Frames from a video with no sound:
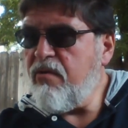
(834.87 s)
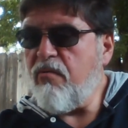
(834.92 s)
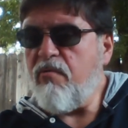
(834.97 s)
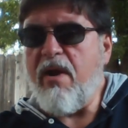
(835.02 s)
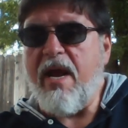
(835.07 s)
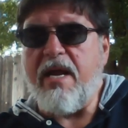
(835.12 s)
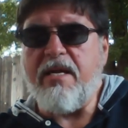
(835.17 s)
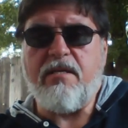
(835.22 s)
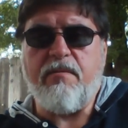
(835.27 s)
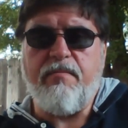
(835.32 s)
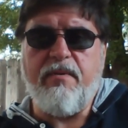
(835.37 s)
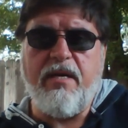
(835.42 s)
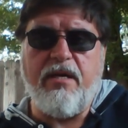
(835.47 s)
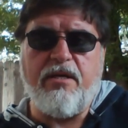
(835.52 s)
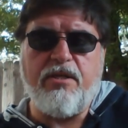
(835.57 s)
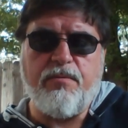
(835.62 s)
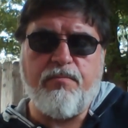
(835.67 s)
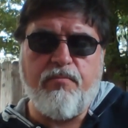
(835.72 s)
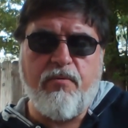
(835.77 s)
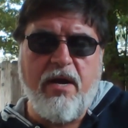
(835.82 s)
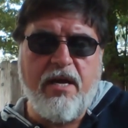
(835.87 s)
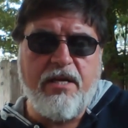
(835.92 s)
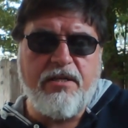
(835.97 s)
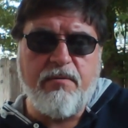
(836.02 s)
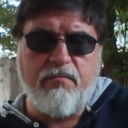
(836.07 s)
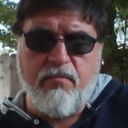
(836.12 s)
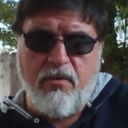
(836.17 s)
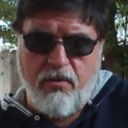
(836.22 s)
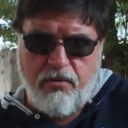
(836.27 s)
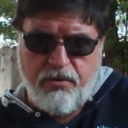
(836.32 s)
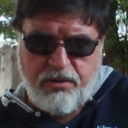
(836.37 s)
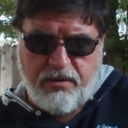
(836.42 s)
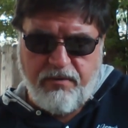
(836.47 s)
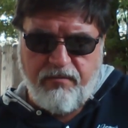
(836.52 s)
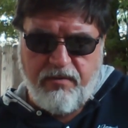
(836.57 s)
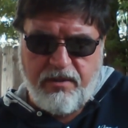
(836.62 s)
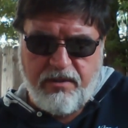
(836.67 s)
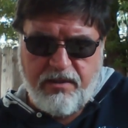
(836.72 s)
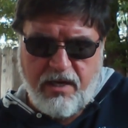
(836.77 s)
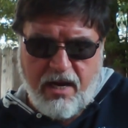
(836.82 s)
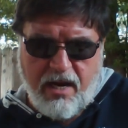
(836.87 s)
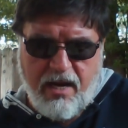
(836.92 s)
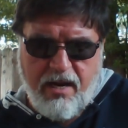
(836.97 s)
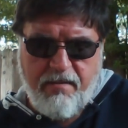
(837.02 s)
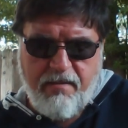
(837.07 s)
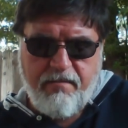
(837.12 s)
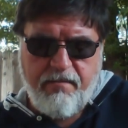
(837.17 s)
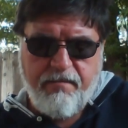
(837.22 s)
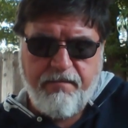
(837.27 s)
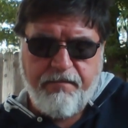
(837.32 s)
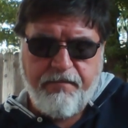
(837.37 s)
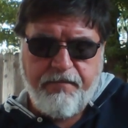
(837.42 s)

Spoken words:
the right to be expressed most of the time,